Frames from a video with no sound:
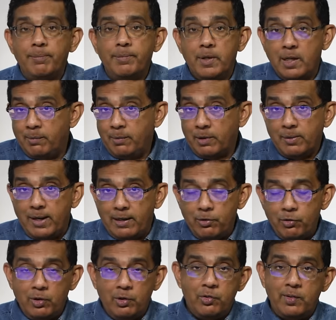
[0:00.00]
the Democrats
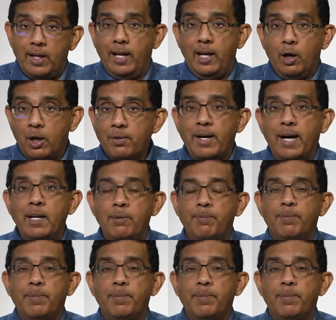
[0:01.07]
could say, all right,